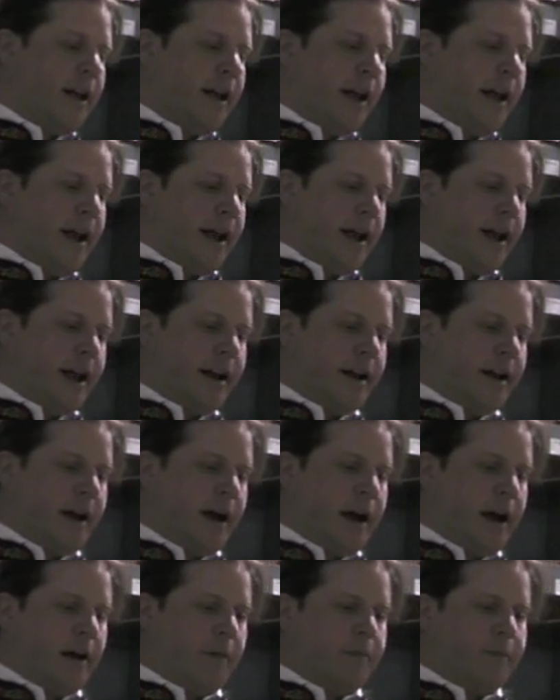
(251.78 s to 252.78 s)
And
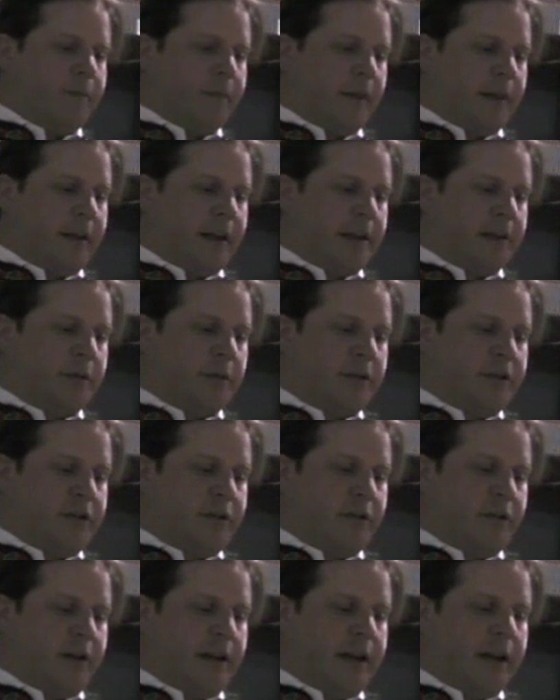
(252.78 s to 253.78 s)
that's what's
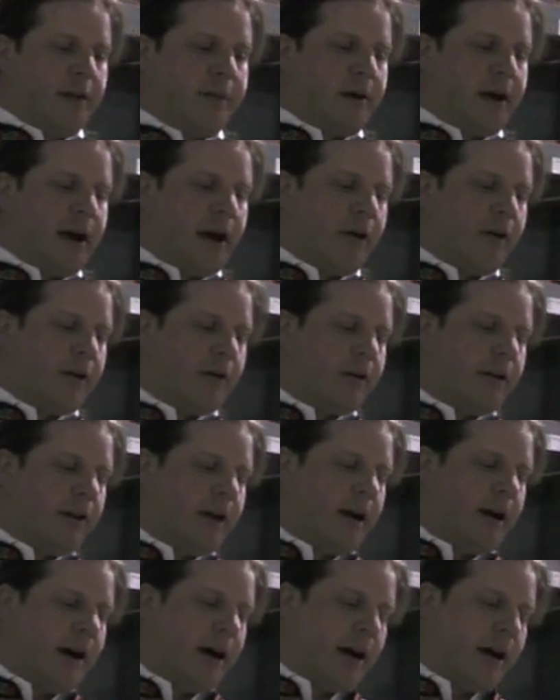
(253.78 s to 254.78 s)
unique about
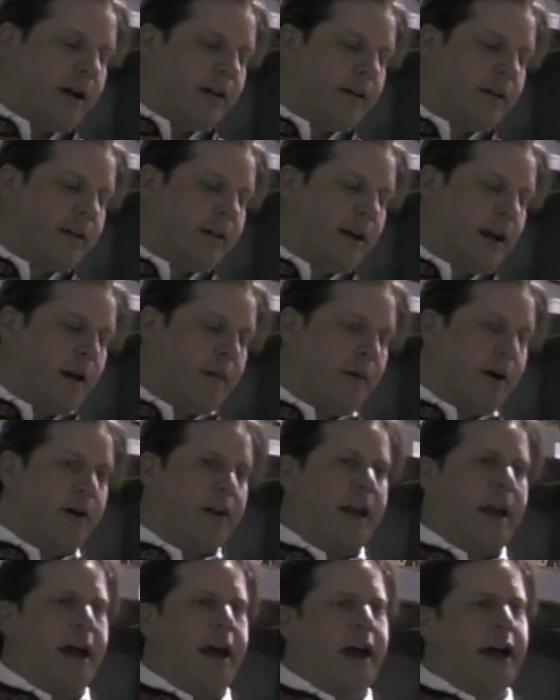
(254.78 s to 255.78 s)

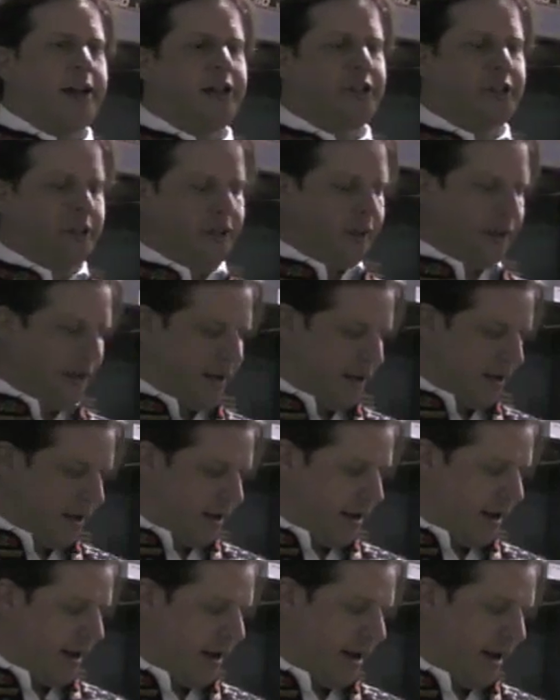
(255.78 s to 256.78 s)
ash,
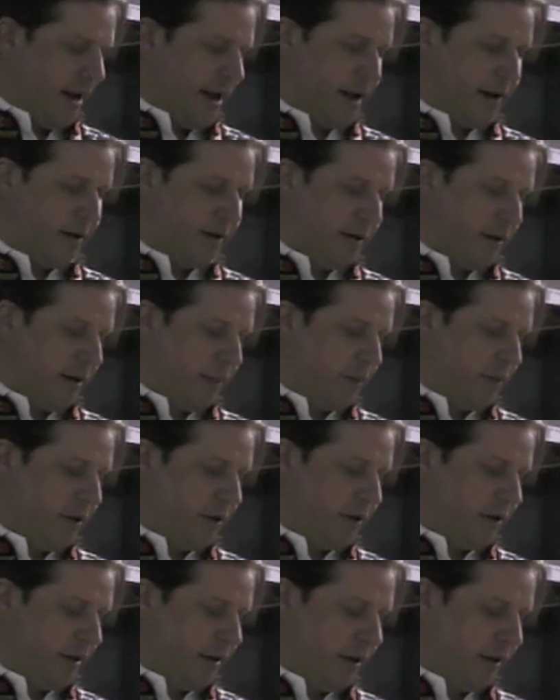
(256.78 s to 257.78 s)
and
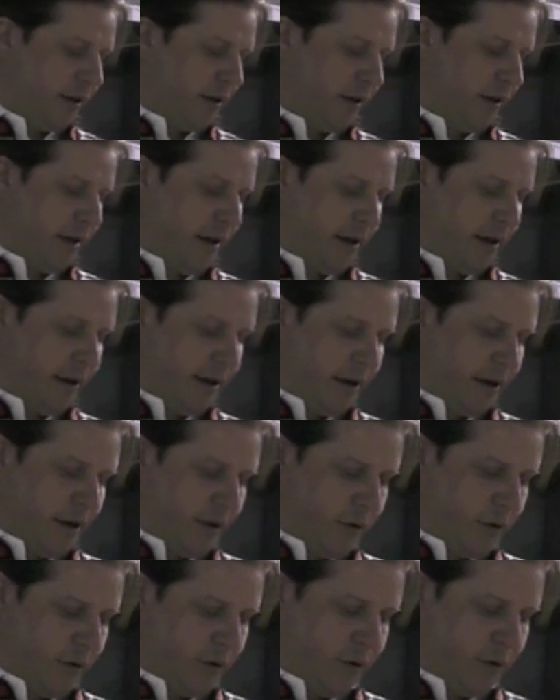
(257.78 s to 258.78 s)
particularly
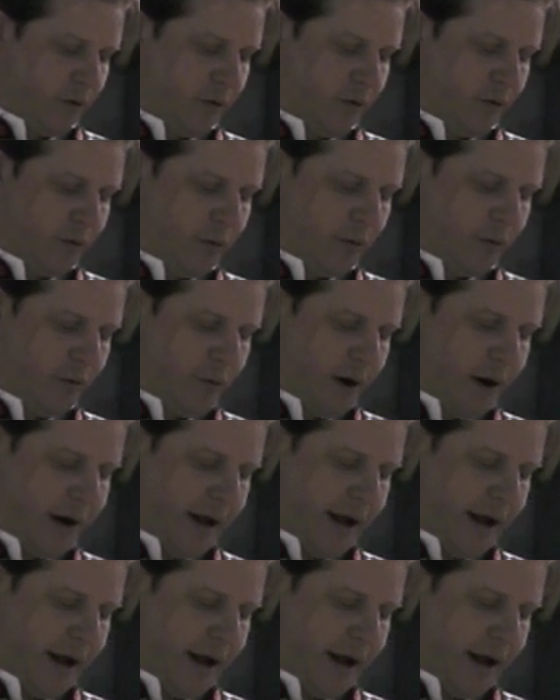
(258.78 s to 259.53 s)
northern white